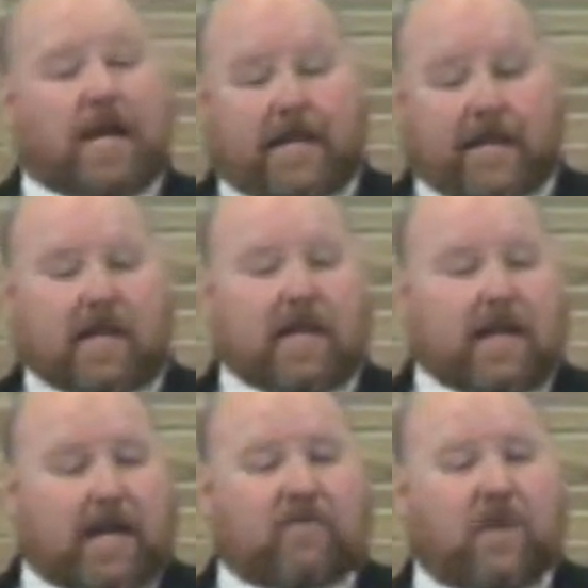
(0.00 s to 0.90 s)
And then
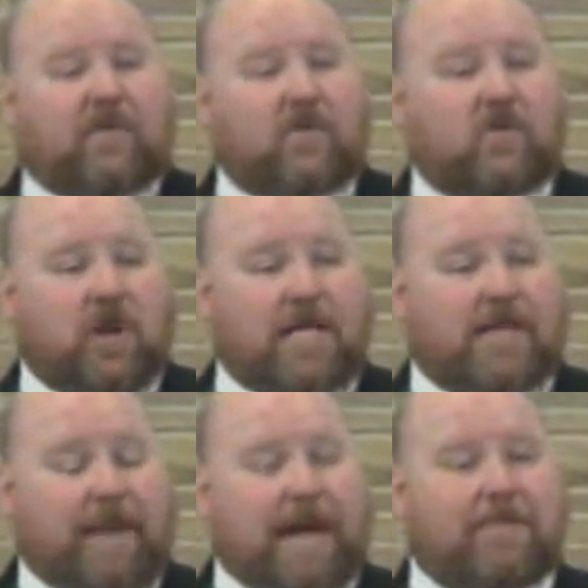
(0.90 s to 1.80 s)
if, if those
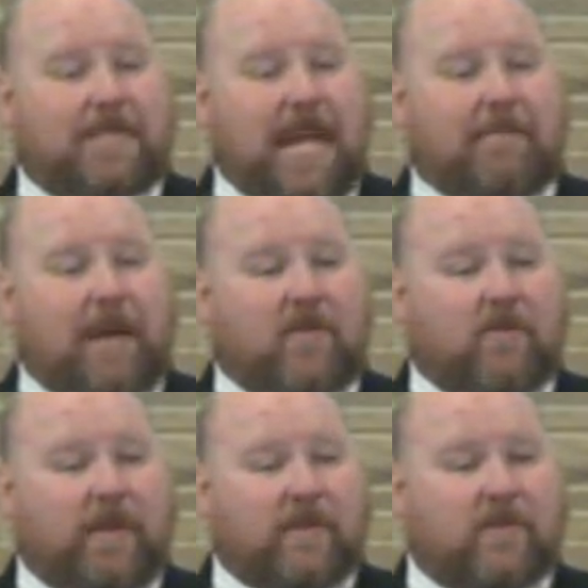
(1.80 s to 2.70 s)
crazy Baptists can't pay their
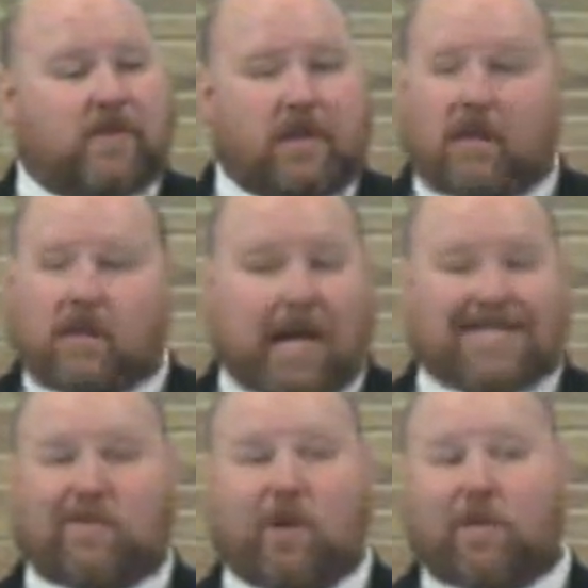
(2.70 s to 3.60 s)
bills, I
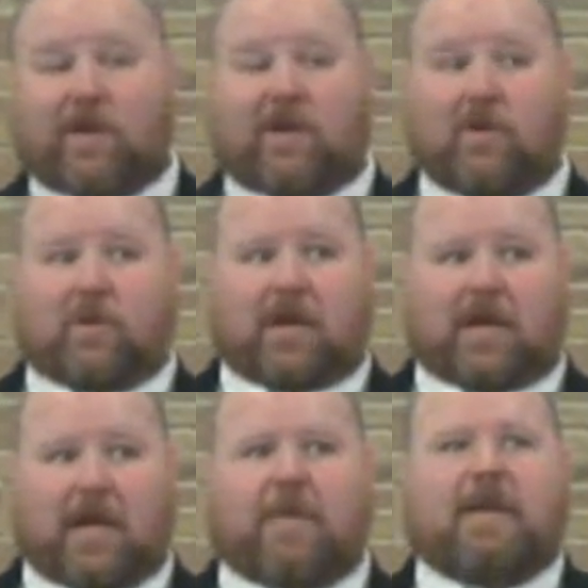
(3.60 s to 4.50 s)
said, what are we going to do? We're going
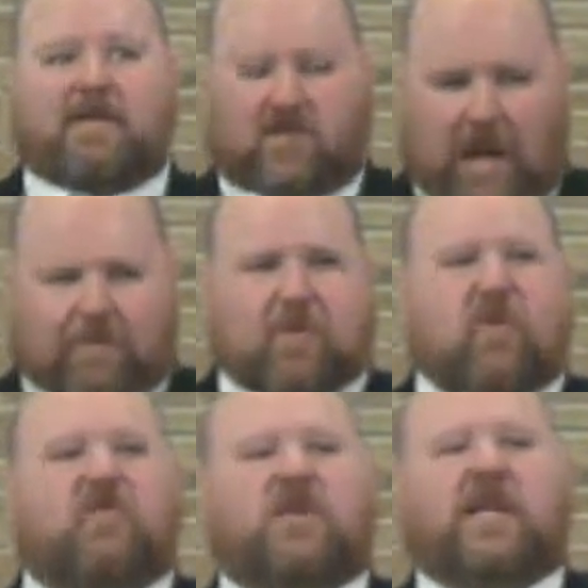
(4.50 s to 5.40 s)
to come in and stop the
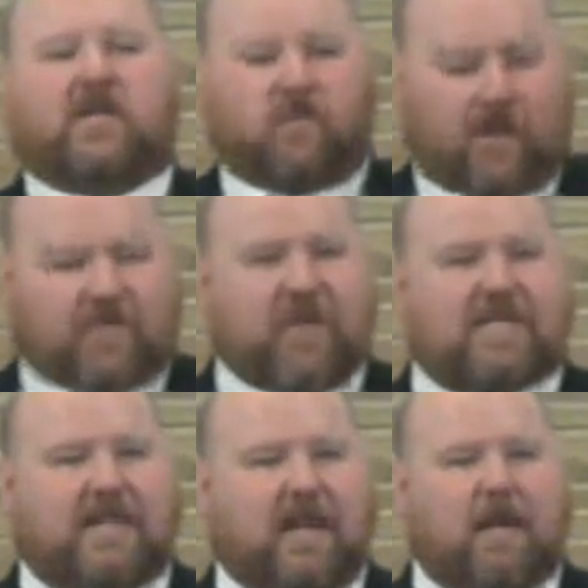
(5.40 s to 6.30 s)
roof leaks. We're going to
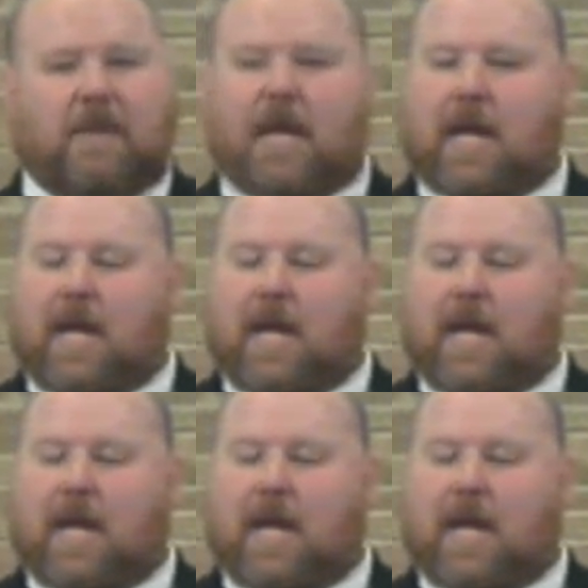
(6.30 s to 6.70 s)
fix it up.